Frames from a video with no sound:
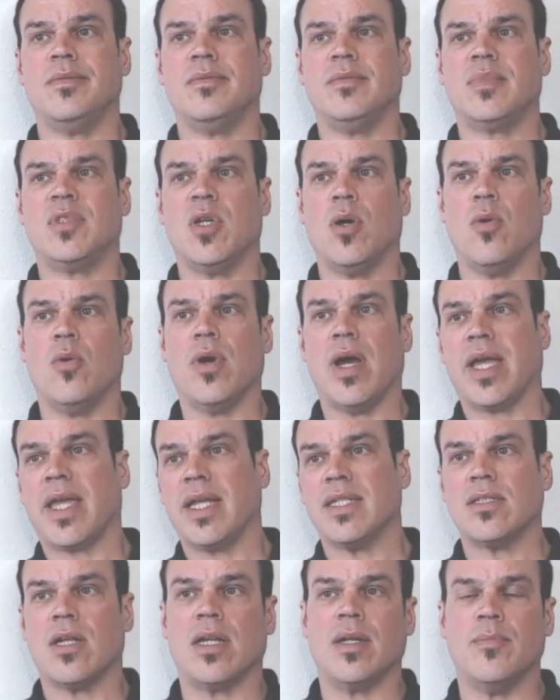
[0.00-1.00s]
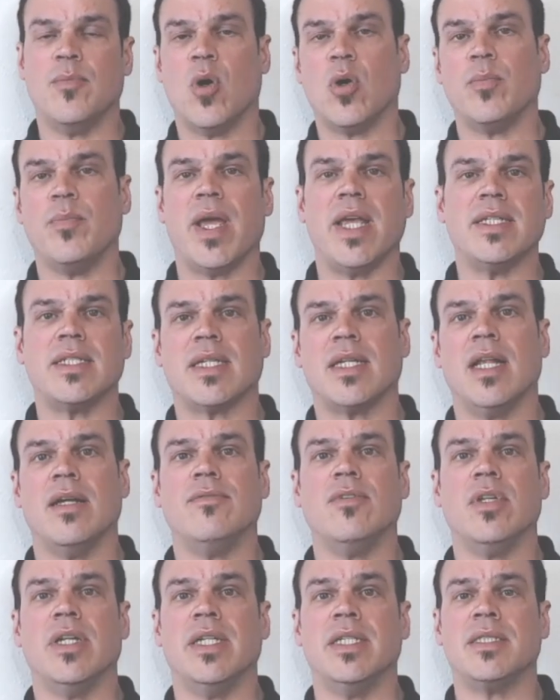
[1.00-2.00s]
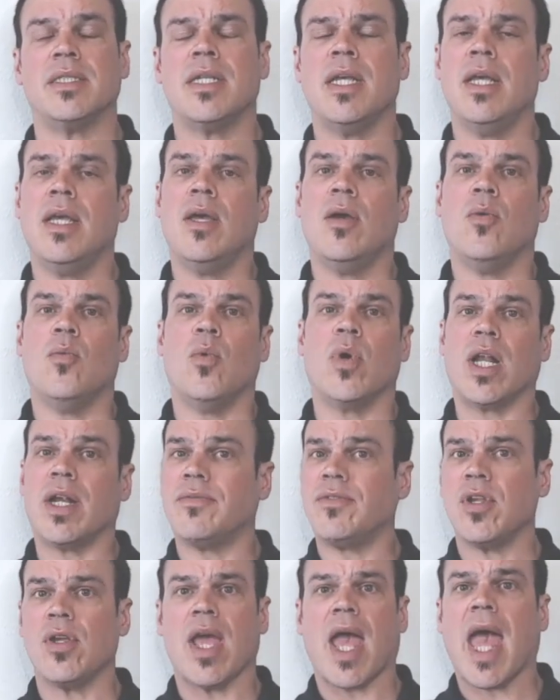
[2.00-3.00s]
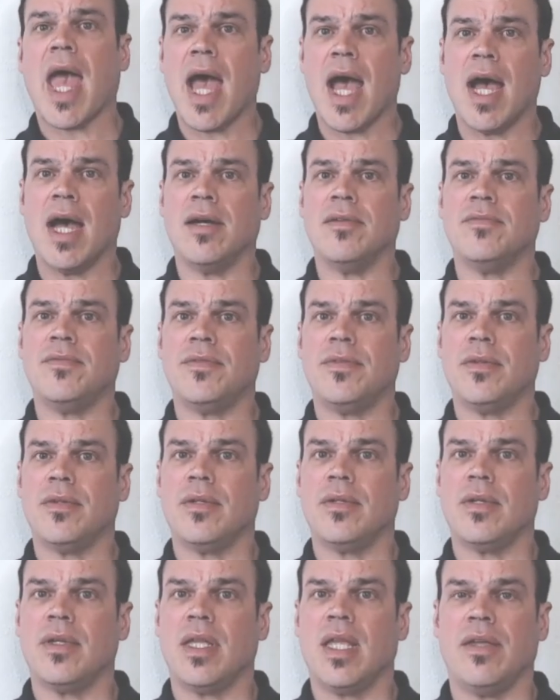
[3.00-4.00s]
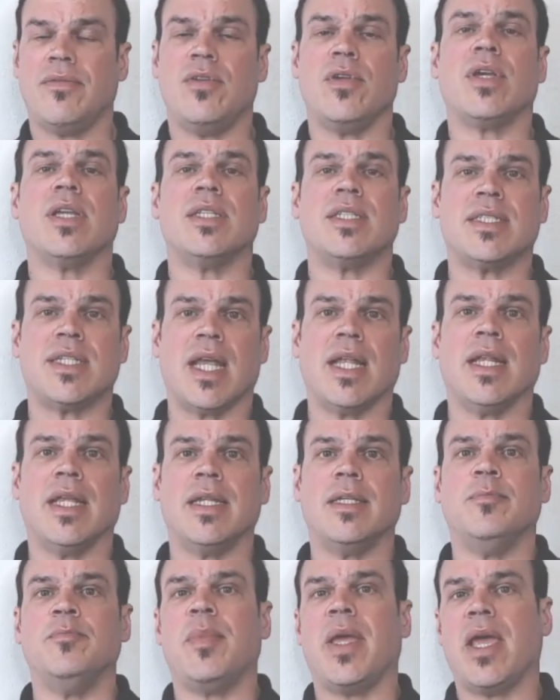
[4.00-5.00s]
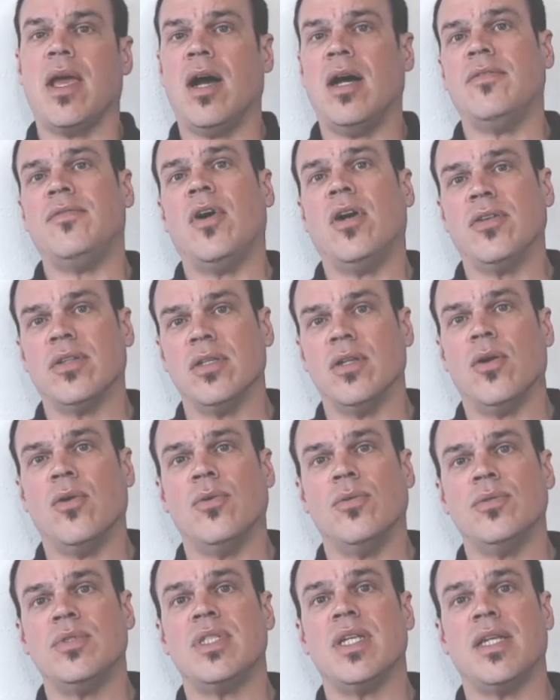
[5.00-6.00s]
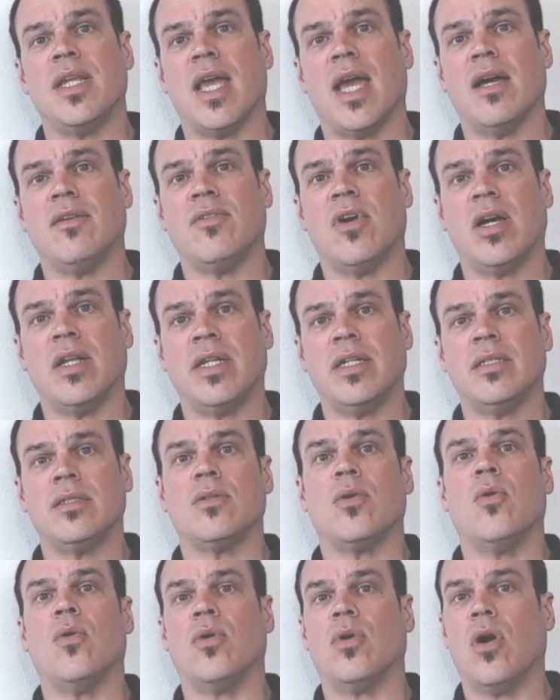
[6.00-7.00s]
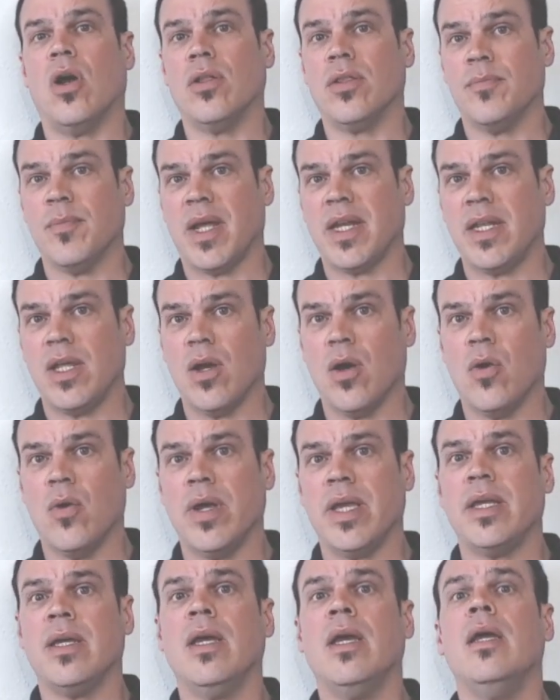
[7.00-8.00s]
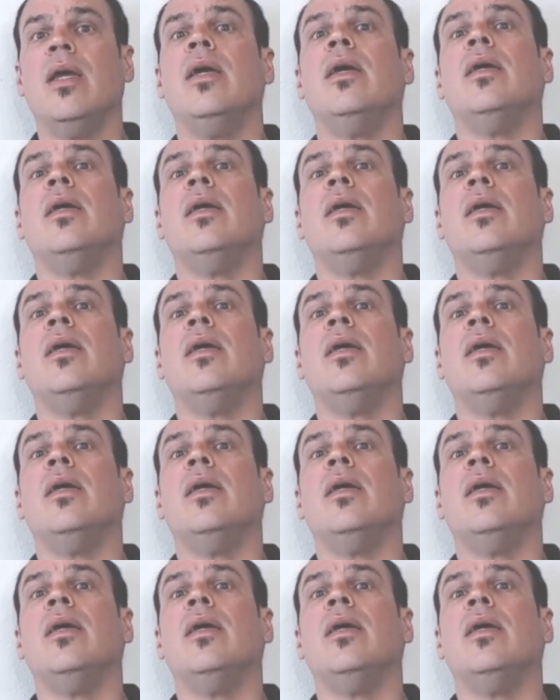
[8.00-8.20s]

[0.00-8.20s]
So I guess on a more basic level is whatever you have, if you could sell it and pay off all the loans that you have on it or all the money owing,